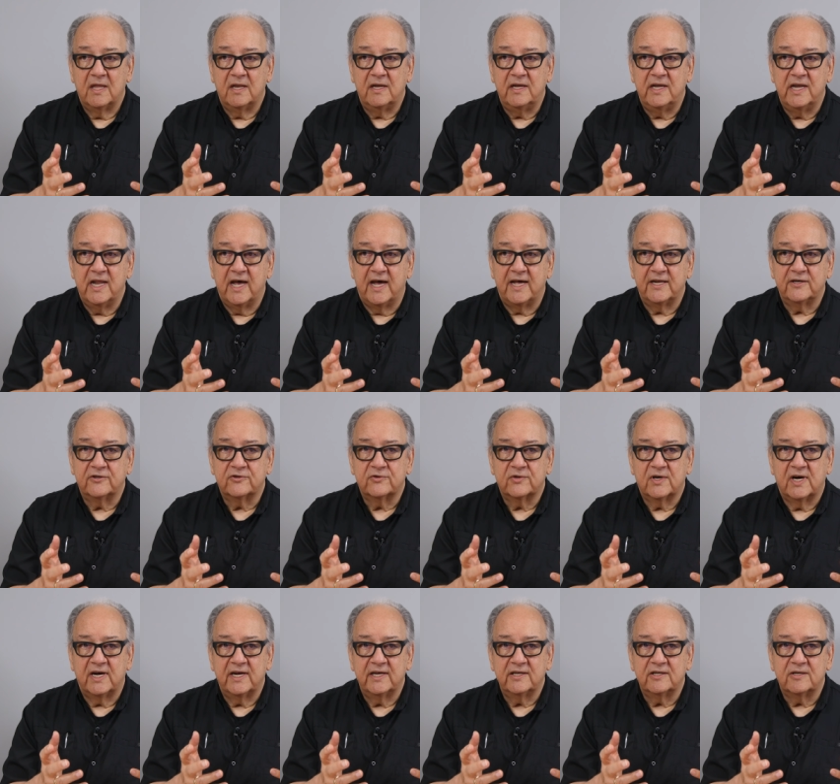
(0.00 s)
not
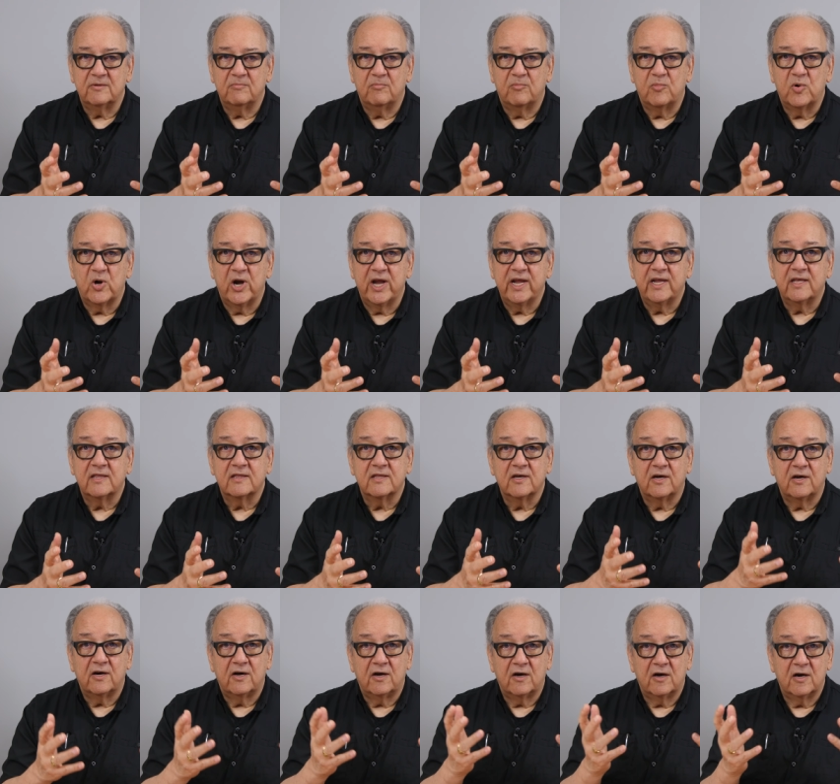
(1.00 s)
trying to break
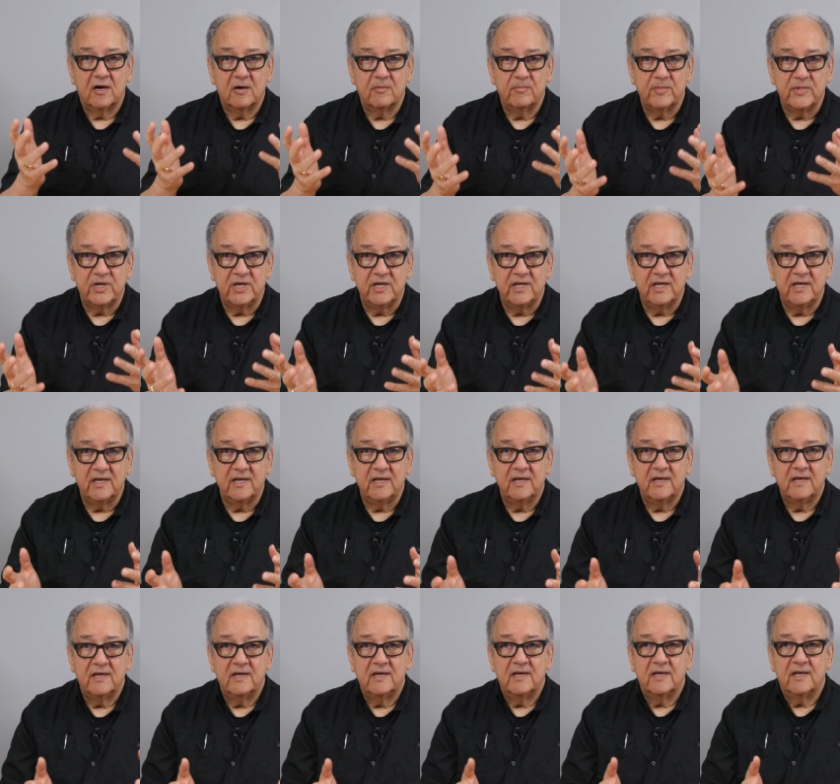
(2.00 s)
the harmony
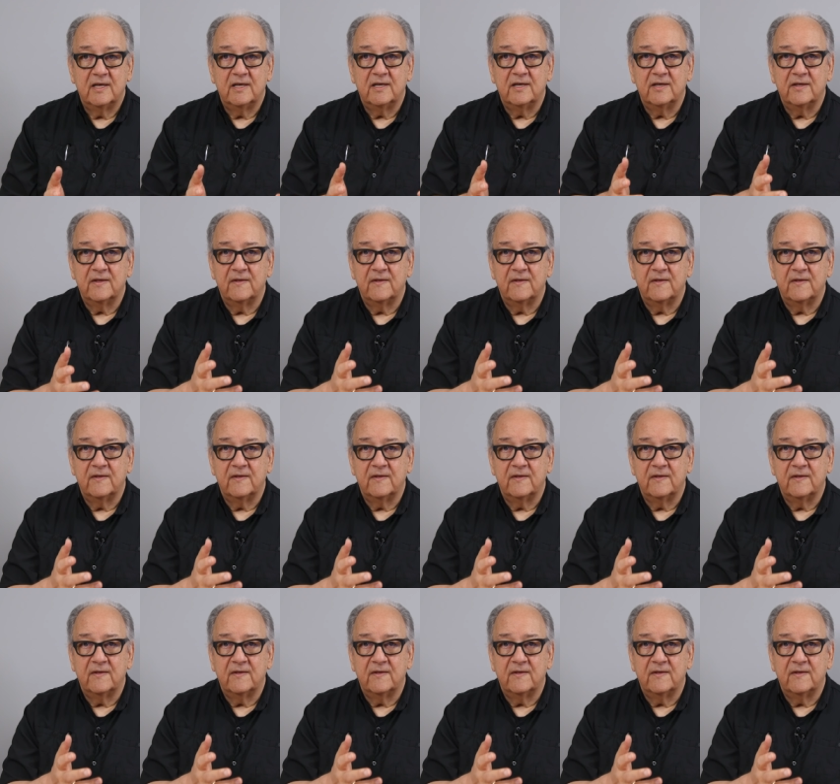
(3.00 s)
uh,